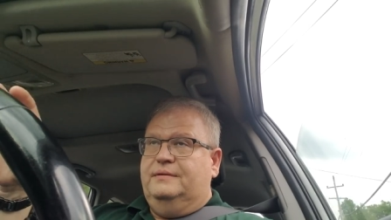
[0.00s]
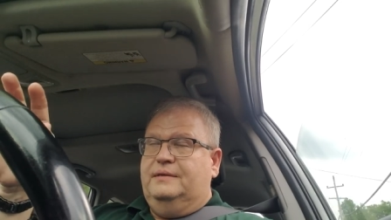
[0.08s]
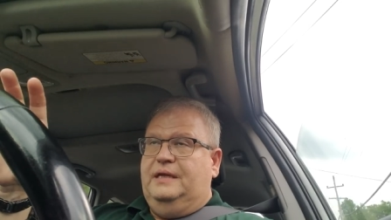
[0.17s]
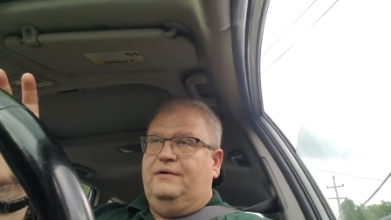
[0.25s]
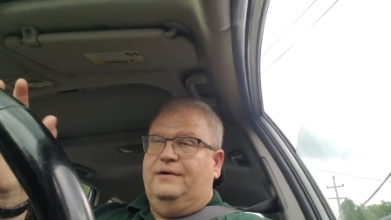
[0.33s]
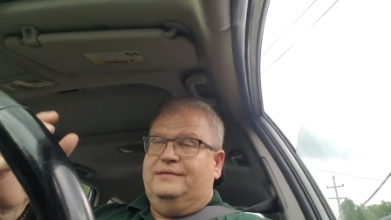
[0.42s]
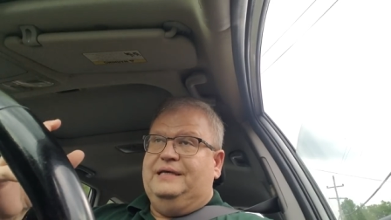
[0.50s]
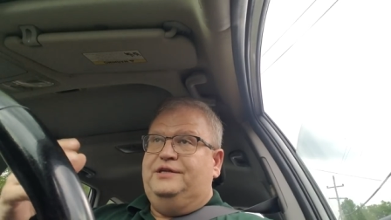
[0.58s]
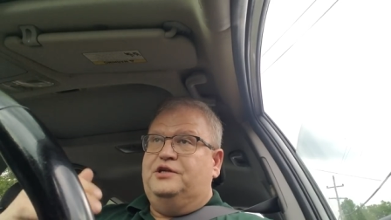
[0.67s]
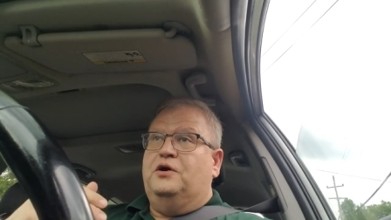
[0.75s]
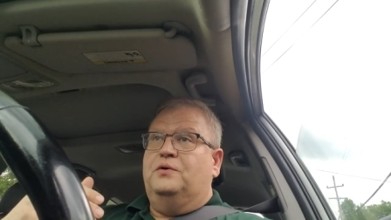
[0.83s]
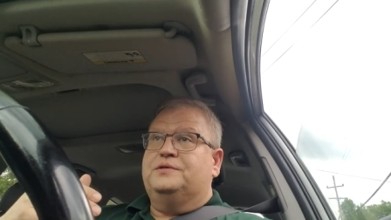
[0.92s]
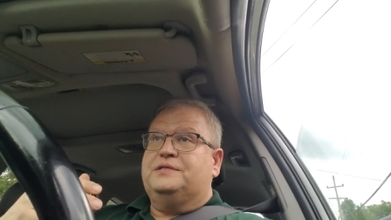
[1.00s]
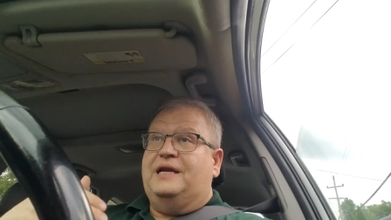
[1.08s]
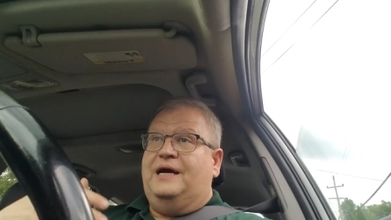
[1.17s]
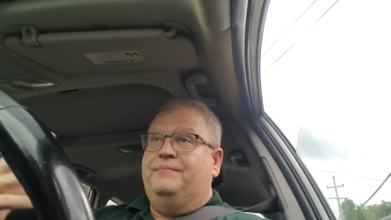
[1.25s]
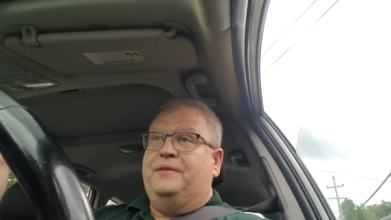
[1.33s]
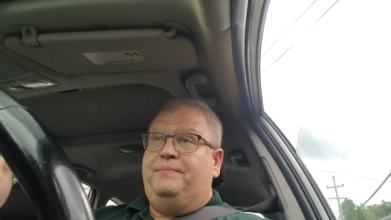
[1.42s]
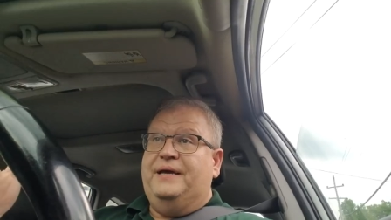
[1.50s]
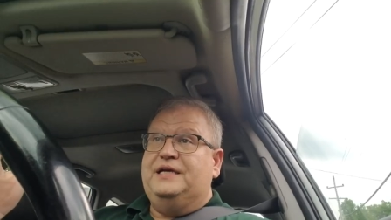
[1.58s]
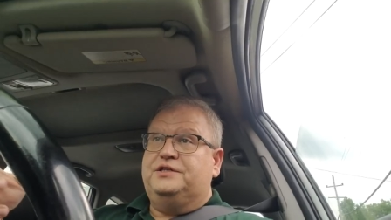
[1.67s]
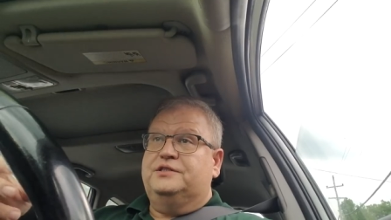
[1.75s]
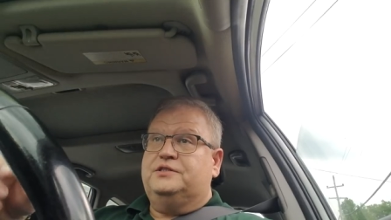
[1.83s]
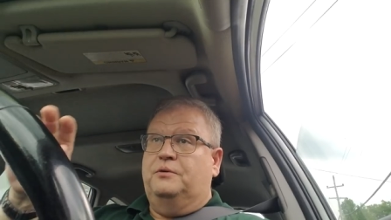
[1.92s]
you know, it, it, knows that I'm the
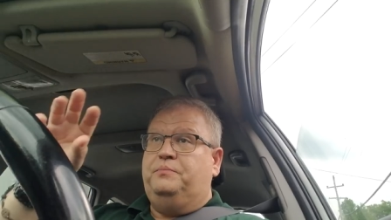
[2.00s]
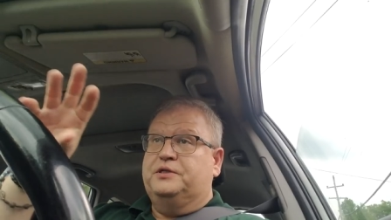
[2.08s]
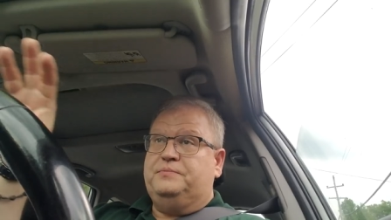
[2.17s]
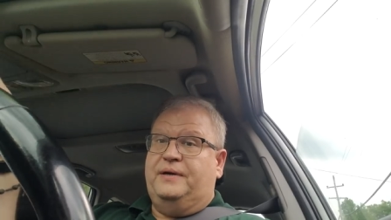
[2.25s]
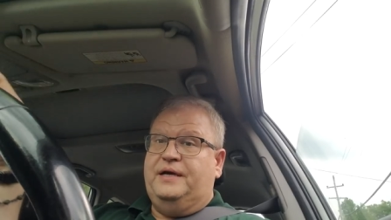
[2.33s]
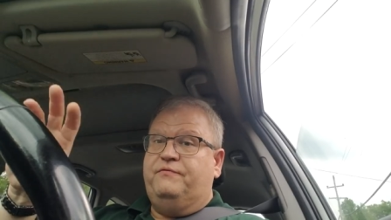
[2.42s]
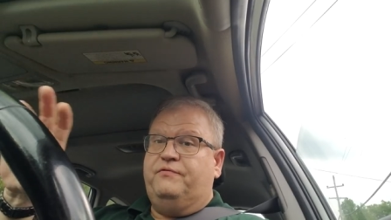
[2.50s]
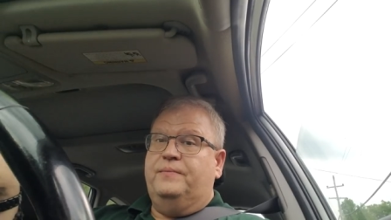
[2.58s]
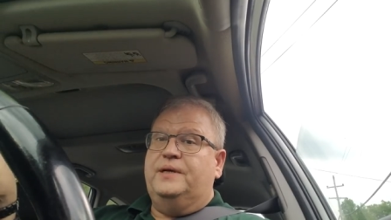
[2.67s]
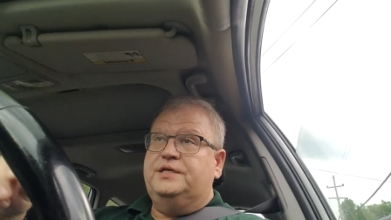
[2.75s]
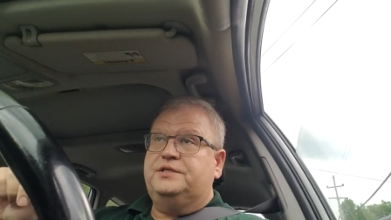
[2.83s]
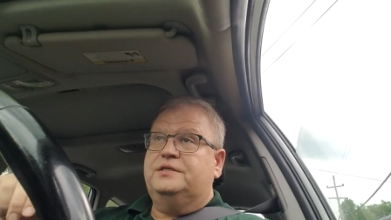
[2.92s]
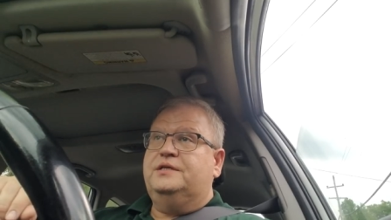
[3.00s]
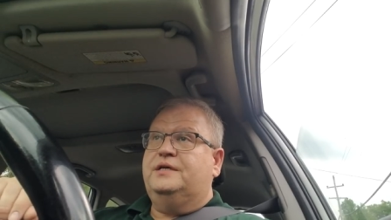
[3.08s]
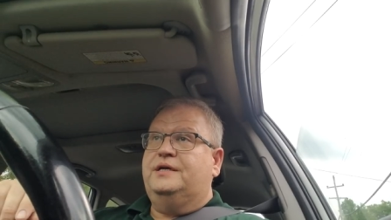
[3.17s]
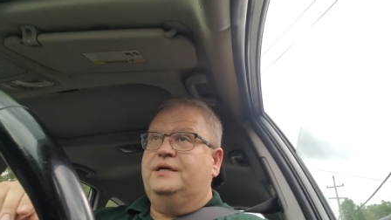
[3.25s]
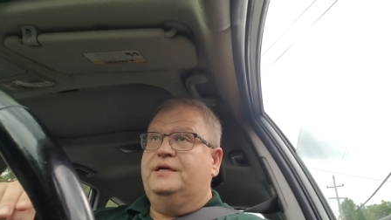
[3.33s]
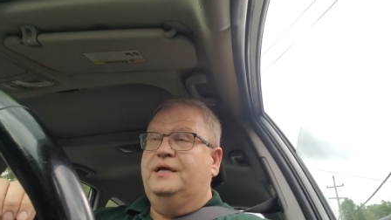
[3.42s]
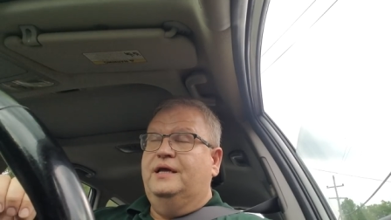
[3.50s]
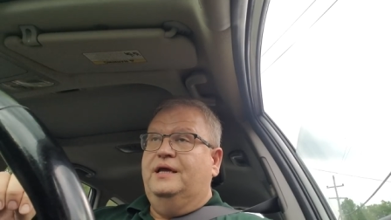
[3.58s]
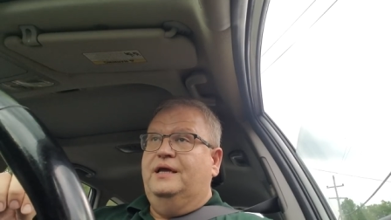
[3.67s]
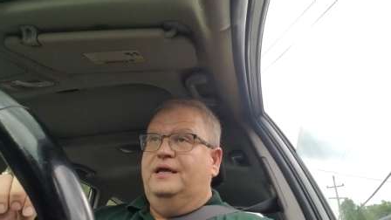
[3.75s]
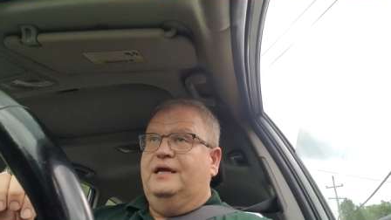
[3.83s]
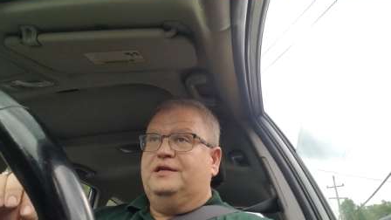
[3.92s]
patient, so it puts my information in, and
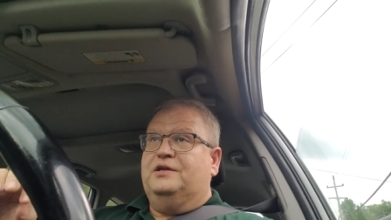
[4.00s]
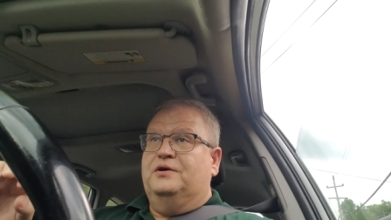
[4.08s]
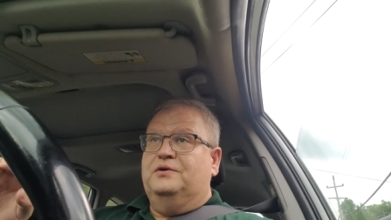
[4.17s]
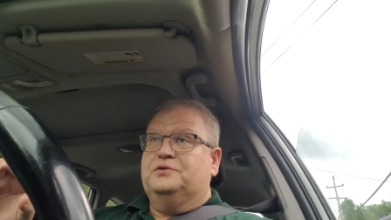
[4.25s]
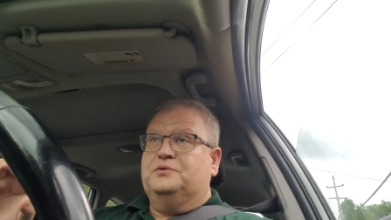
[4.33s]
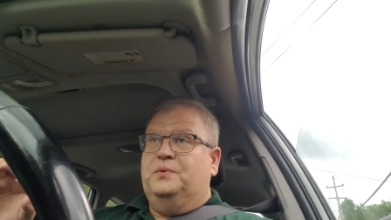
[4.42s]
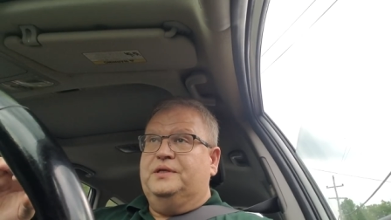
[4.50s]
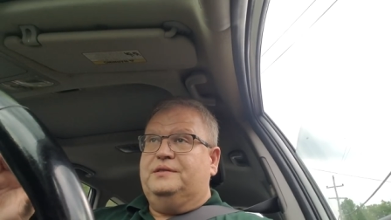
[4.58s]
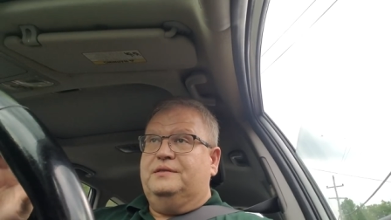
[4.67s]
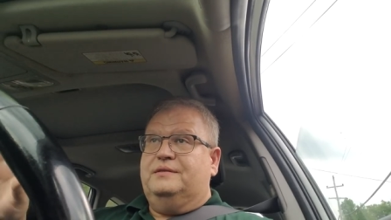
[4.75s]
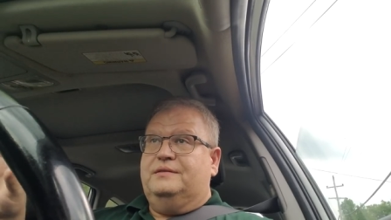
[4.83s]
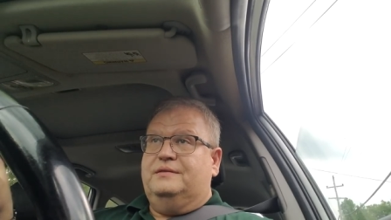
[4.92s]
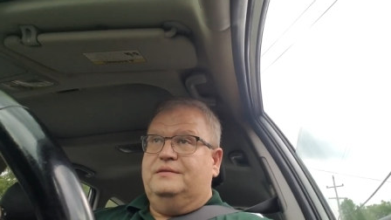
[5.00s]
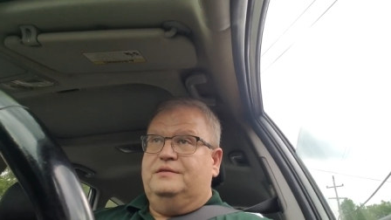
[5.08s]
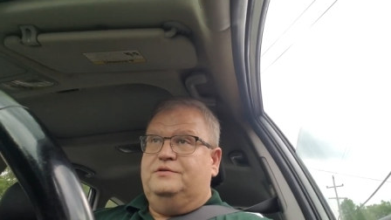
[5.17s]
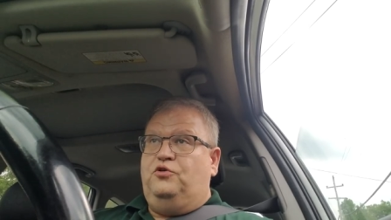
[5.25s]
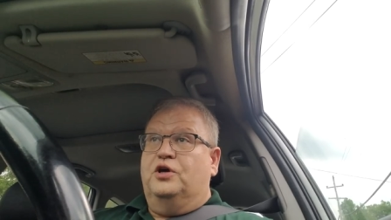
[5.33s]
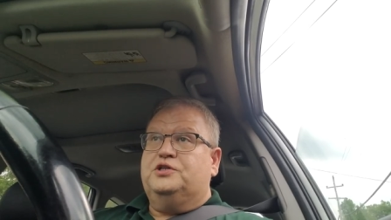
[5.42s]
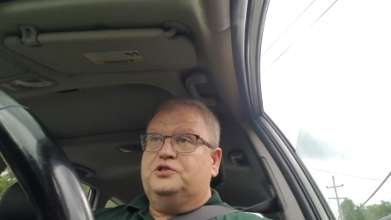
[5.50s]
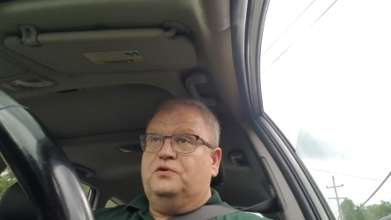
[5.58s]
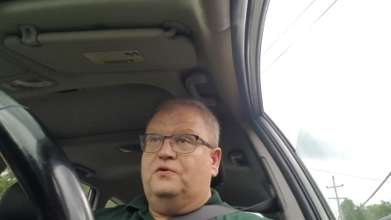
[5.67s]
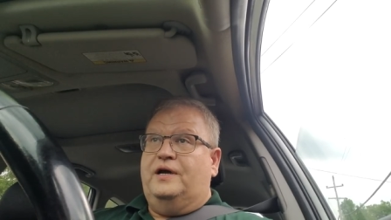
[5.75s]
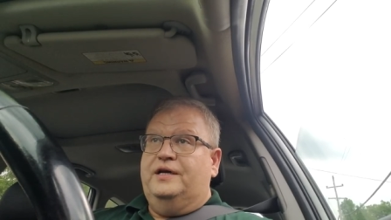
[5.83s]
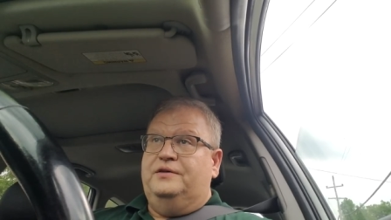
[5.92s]
it knows what
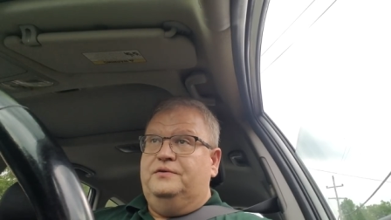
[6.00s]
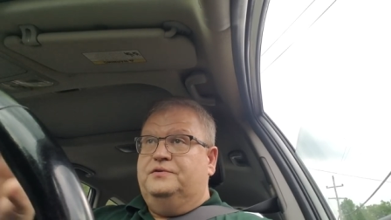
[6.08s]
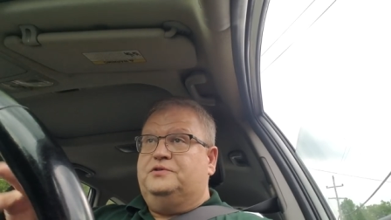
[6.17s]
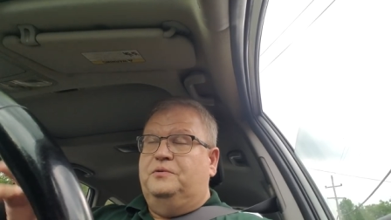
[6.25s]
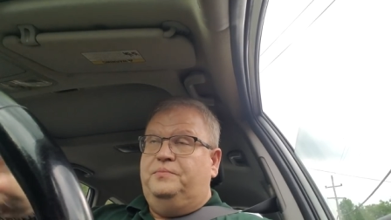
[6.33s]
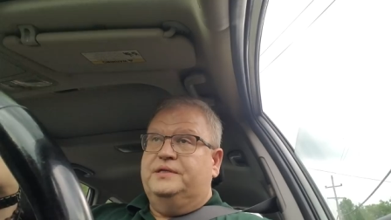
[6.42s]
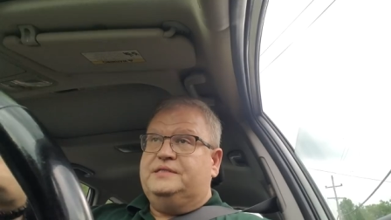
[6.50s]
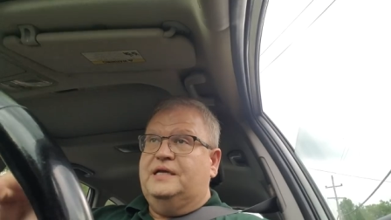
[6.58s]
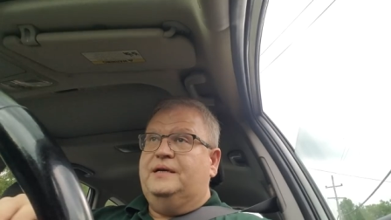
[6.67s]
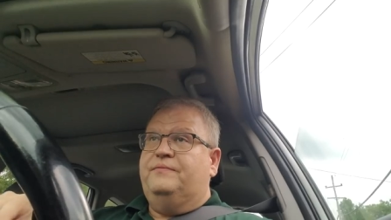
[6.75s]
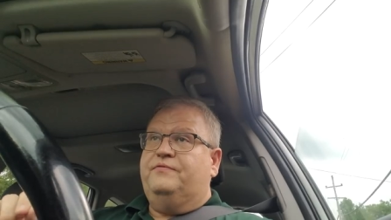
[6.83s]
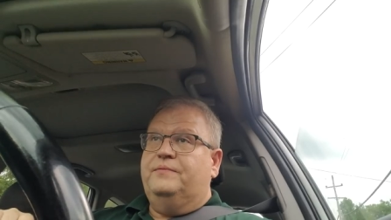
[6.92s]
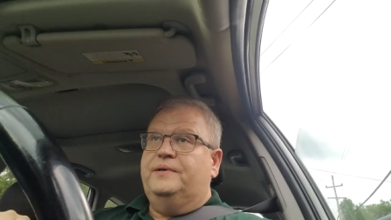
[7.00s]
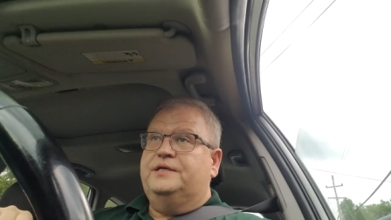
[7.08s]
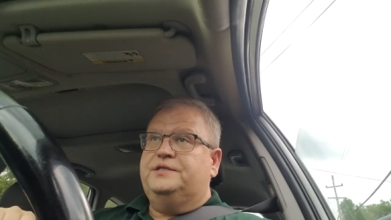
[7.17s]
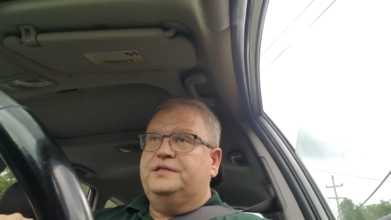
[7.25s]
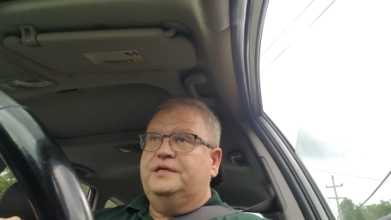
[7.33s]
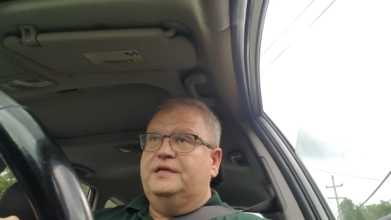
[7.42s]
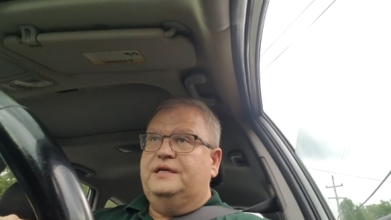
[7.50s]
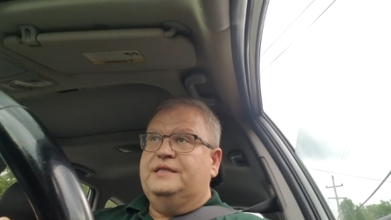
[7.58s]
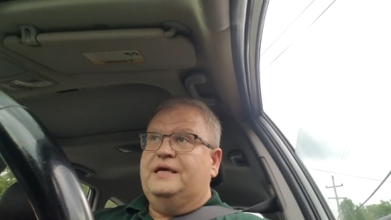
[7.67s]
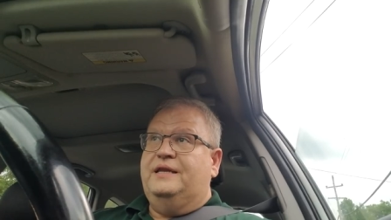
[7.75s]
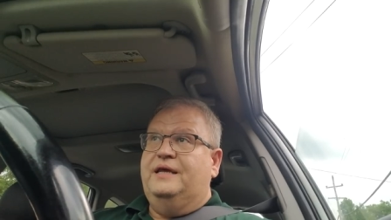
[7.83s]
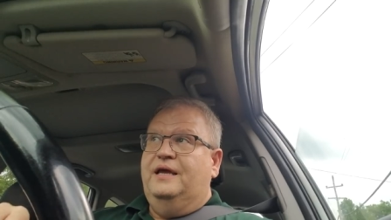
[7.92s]
drugstore I use, so it puts that information in, and
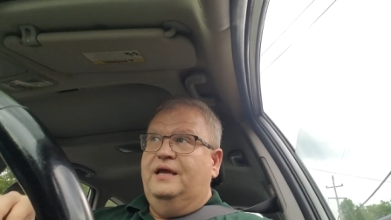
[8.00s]
then